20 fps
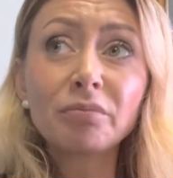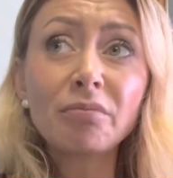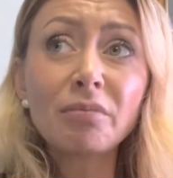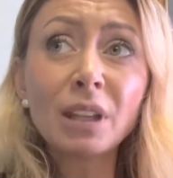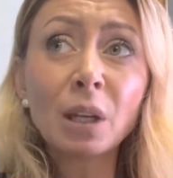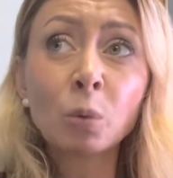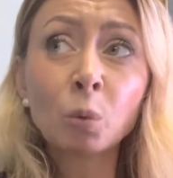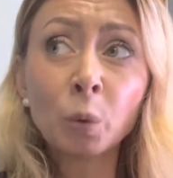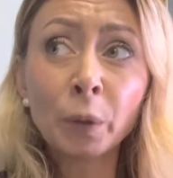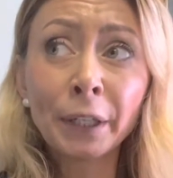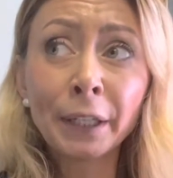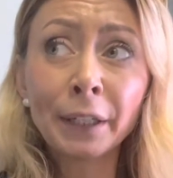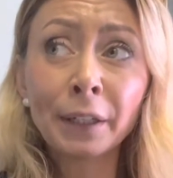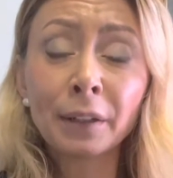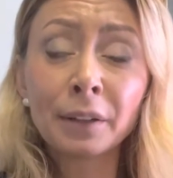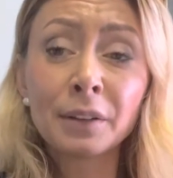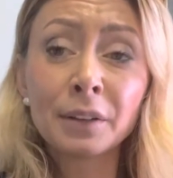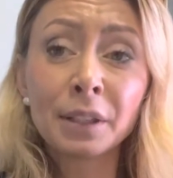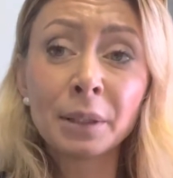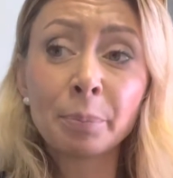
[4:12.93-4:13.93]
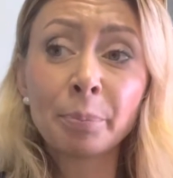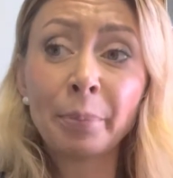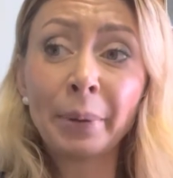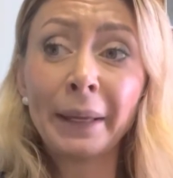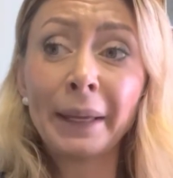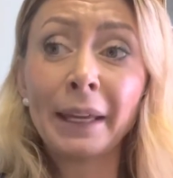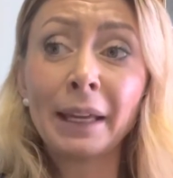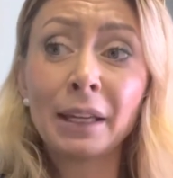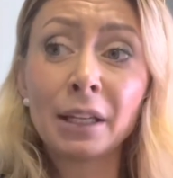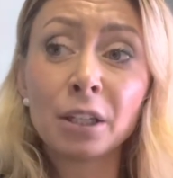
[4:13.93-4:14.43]
where the
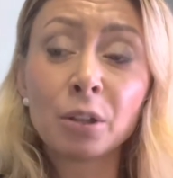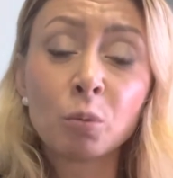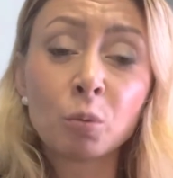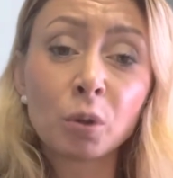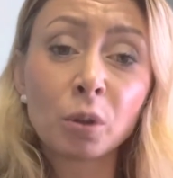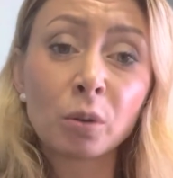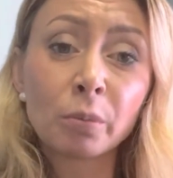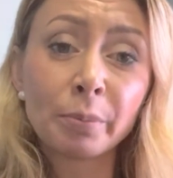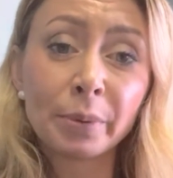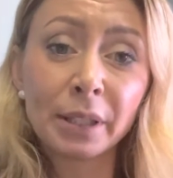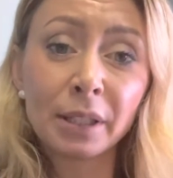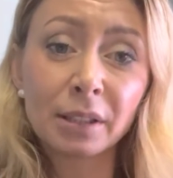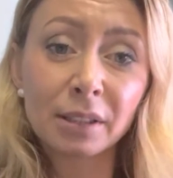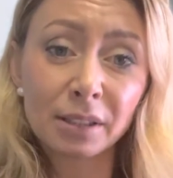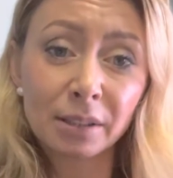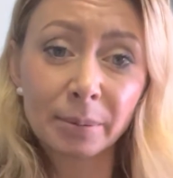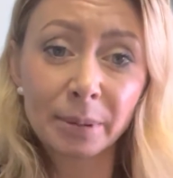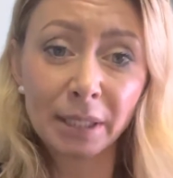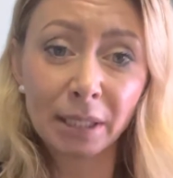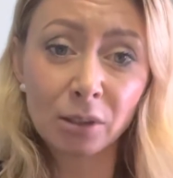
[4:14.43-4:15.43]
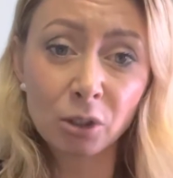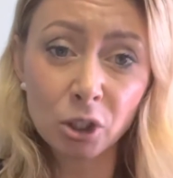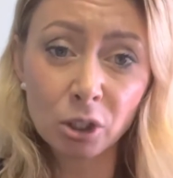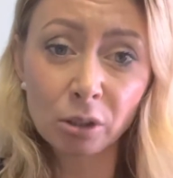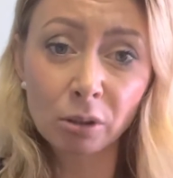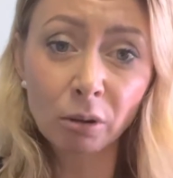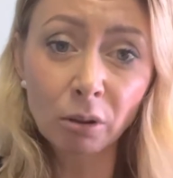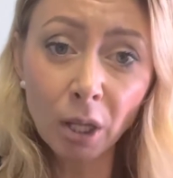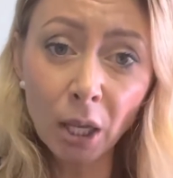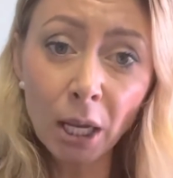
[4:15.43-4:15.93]
pay will be
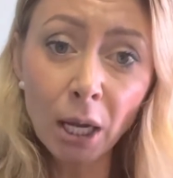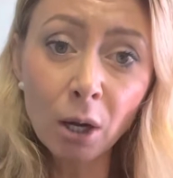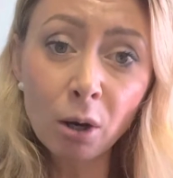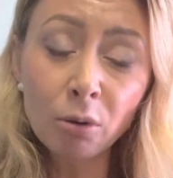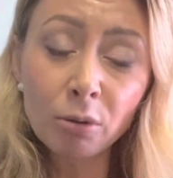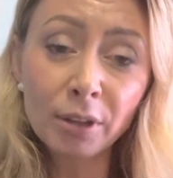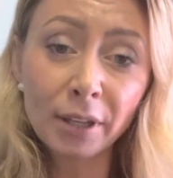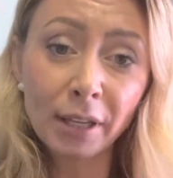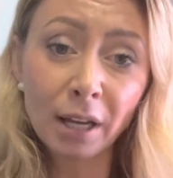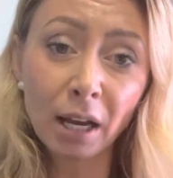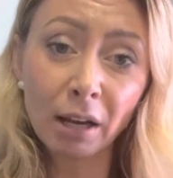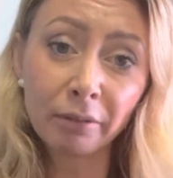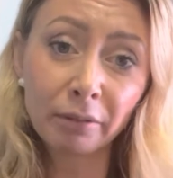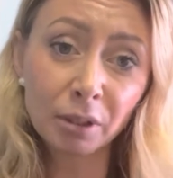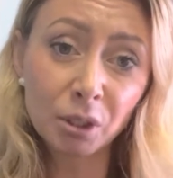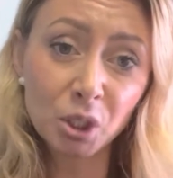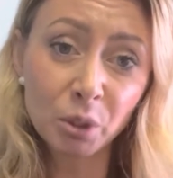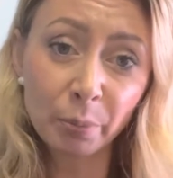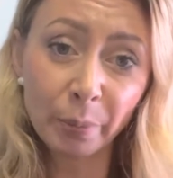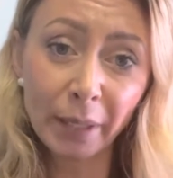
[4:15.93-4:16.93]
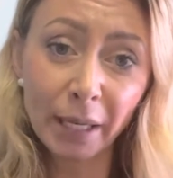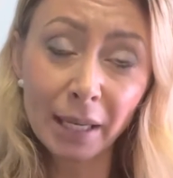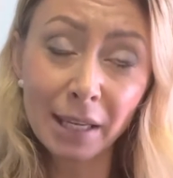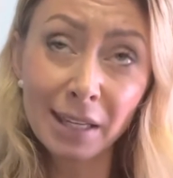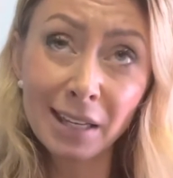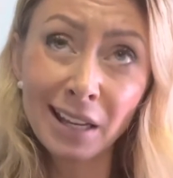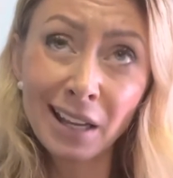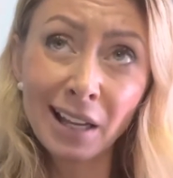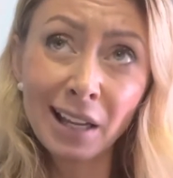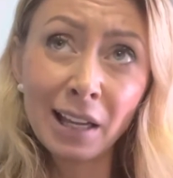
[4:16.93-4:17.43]
substantially low, the average pay,